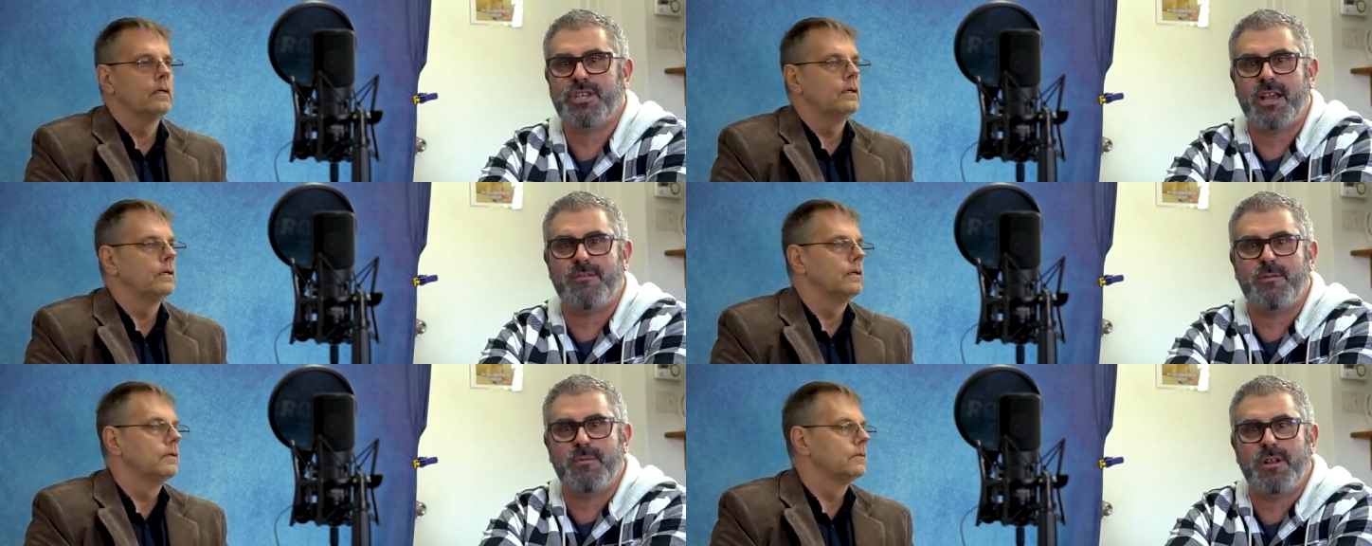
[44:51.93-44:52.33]

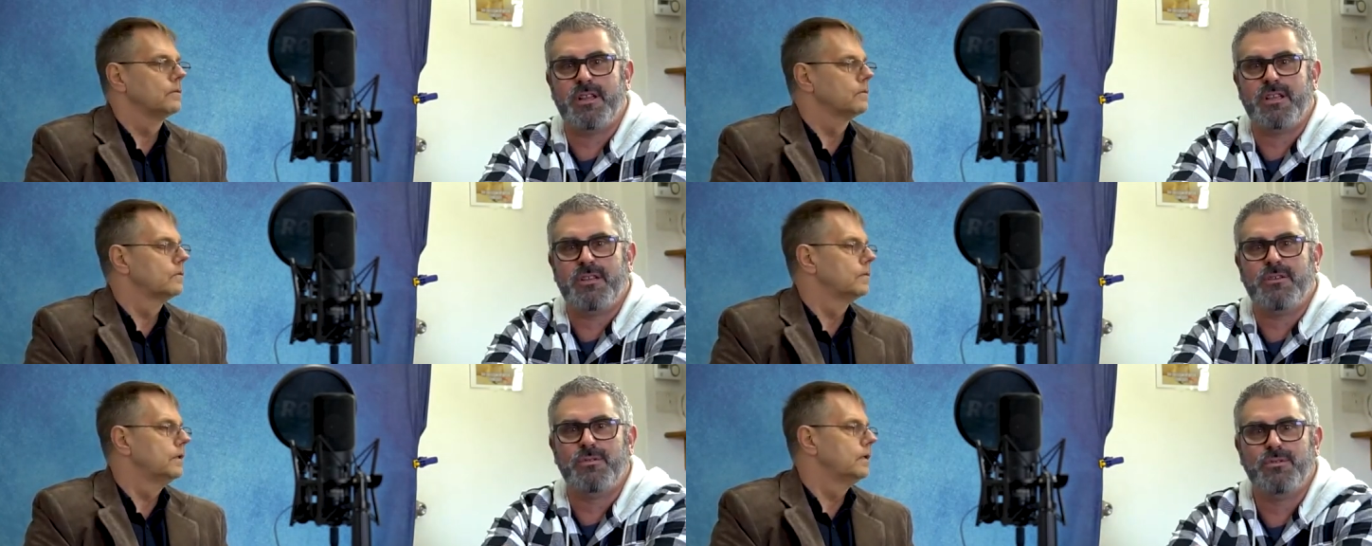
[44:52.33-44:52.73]

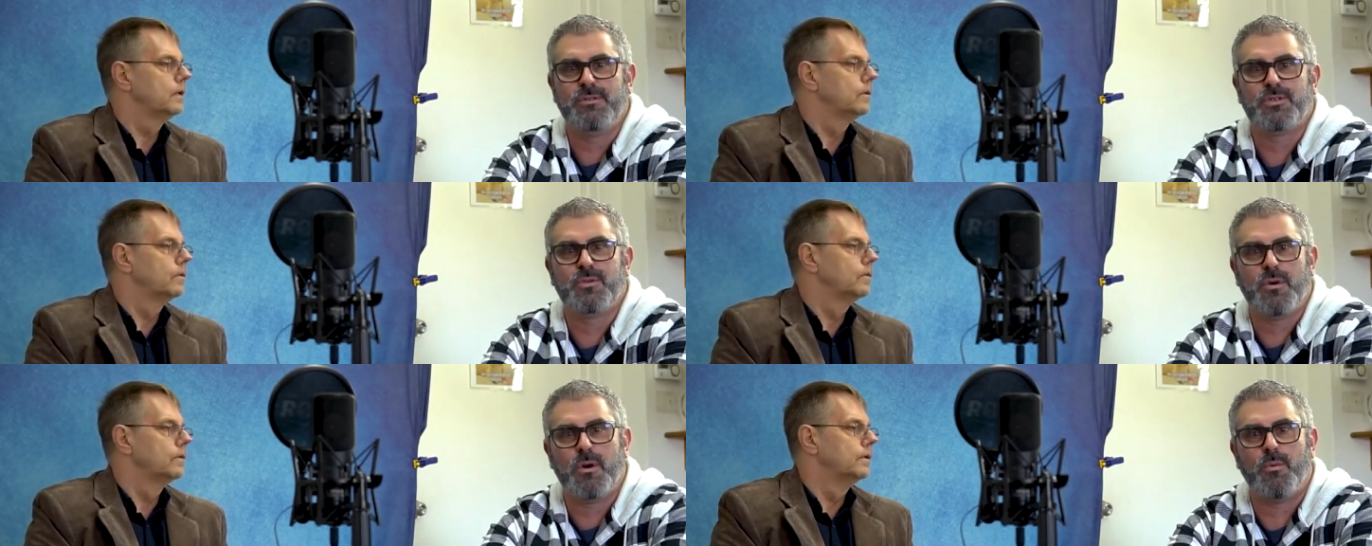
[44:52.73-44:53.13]
Speaker 1: everybody
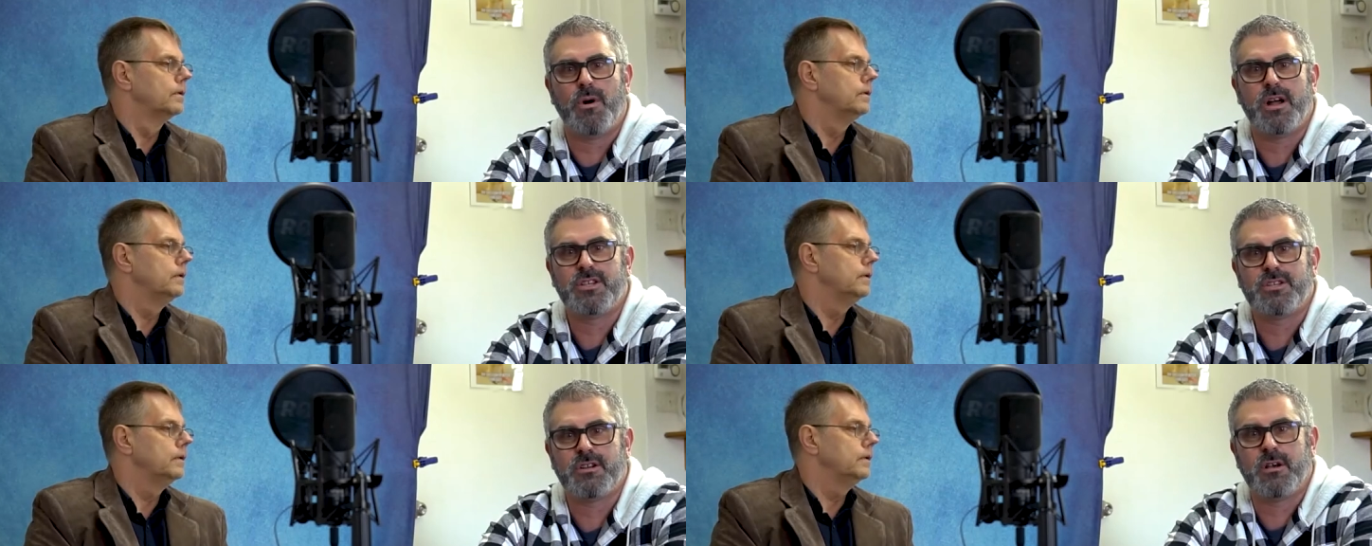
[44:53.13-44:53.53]
who's
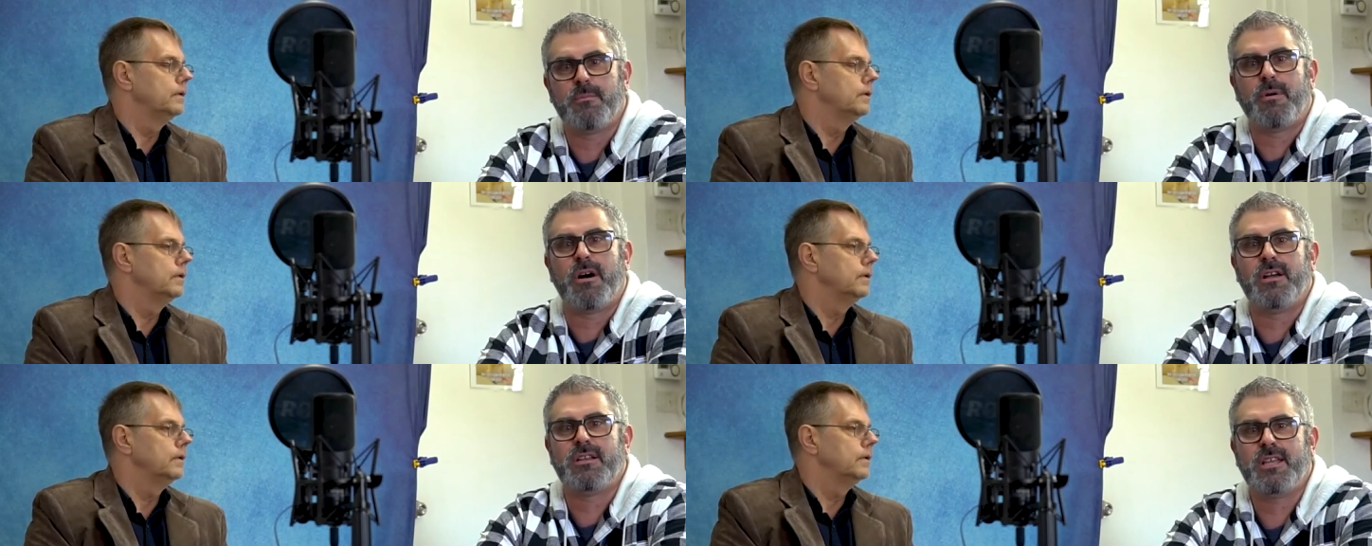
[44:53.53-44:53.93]
watched our
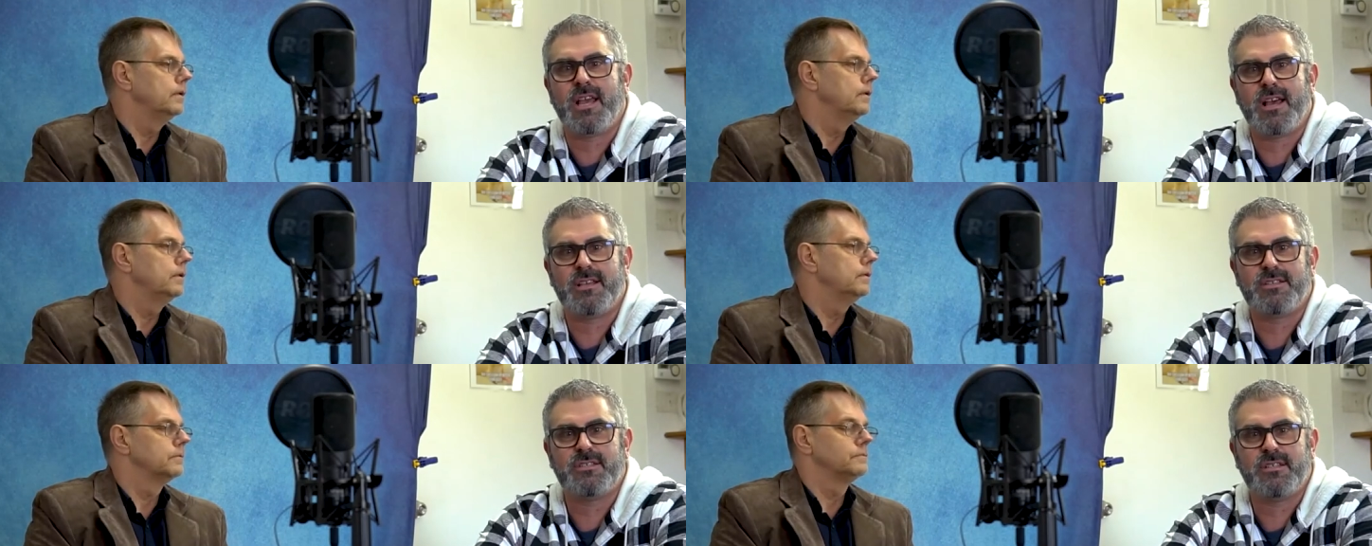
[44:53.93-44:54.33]

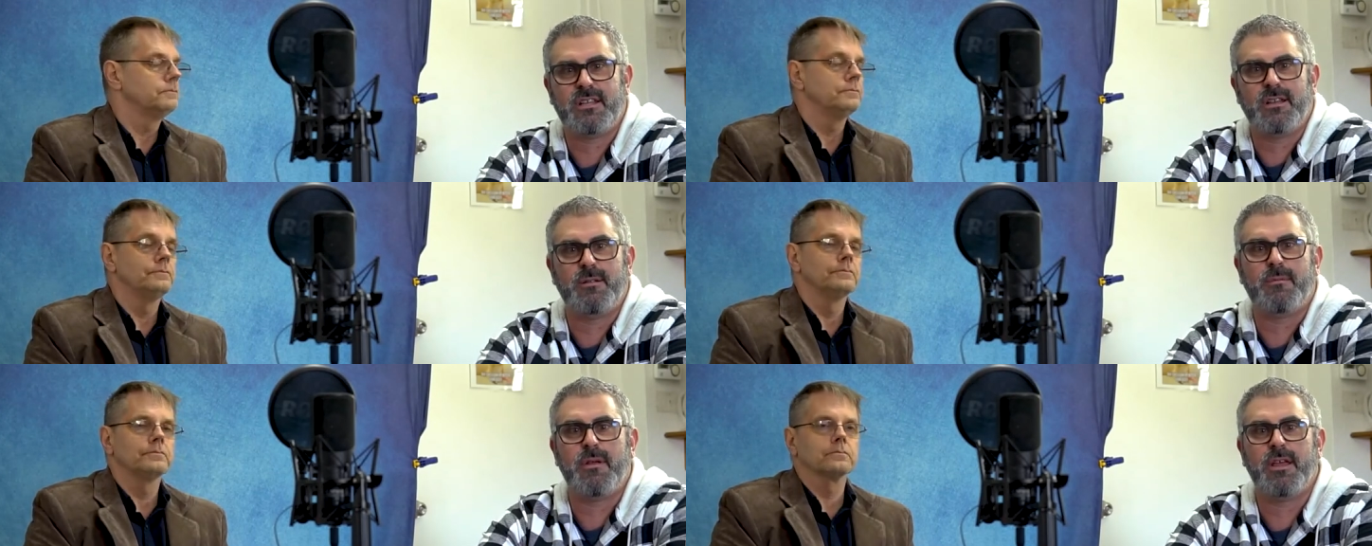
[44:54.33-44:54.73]
podcast
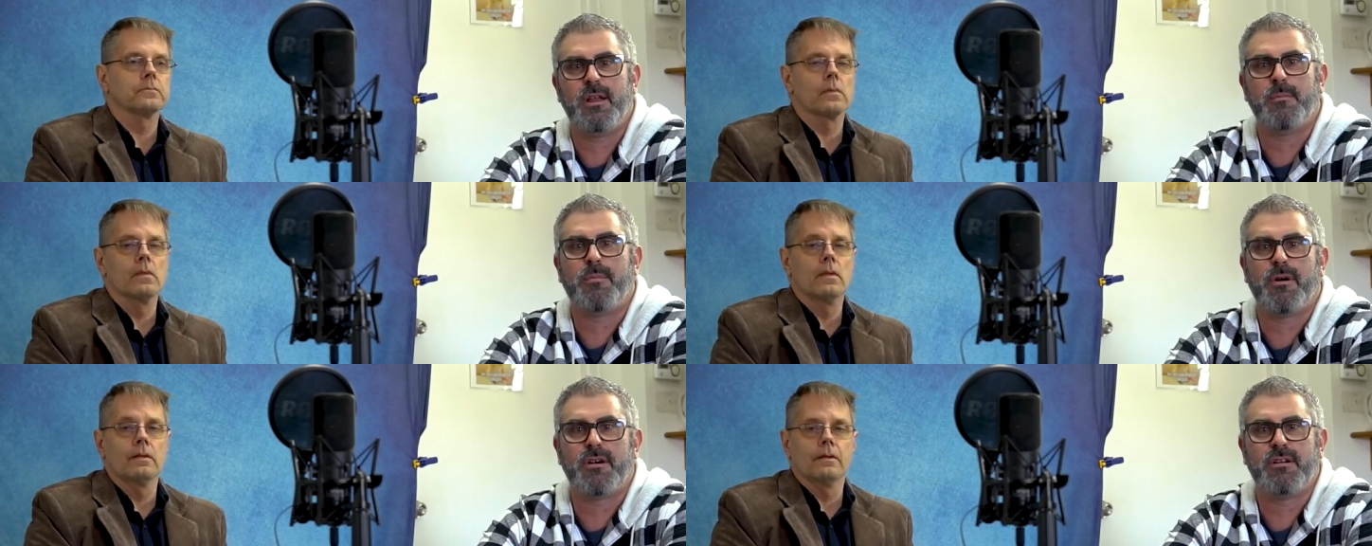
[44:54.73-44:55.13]
and a, and a
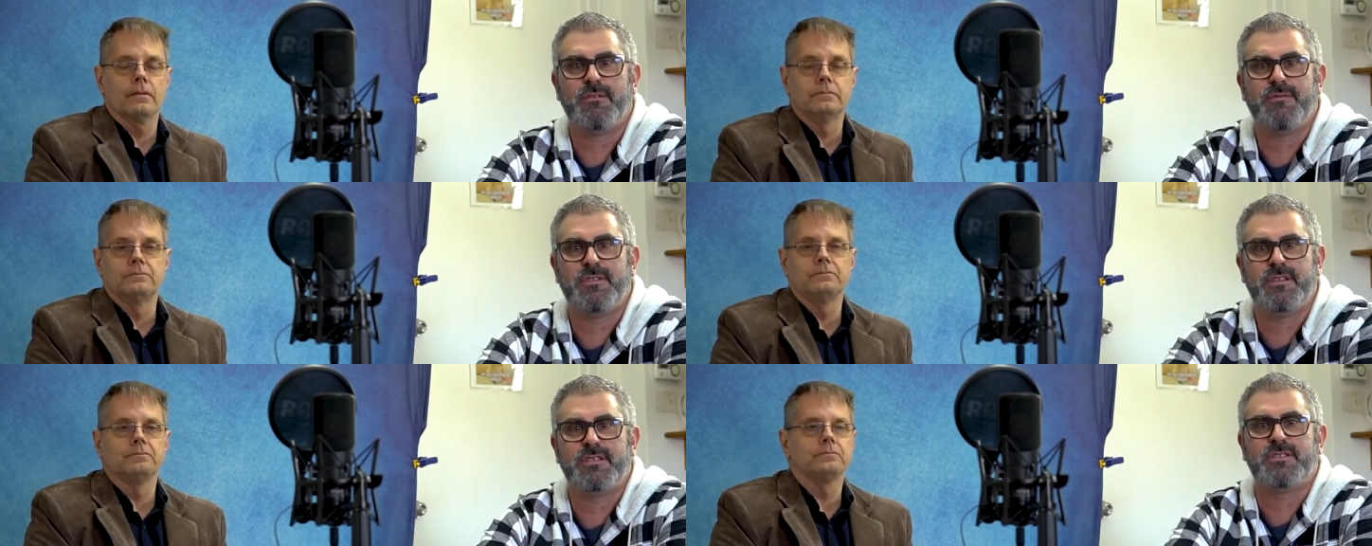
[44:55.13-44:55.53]
part
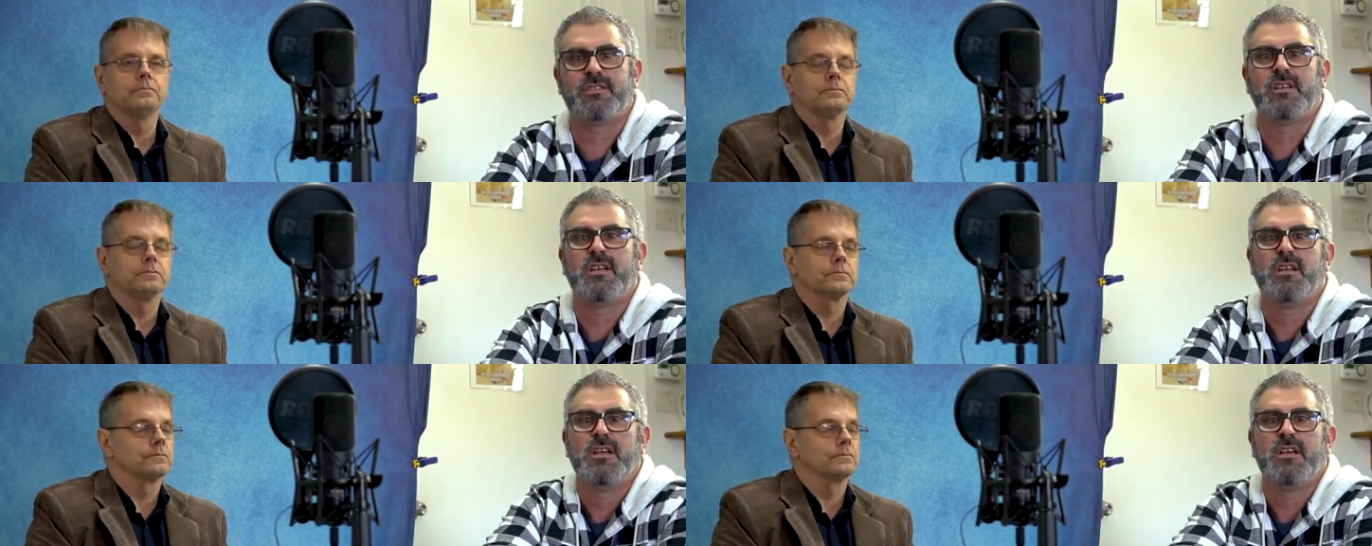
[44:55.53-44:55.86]
of this.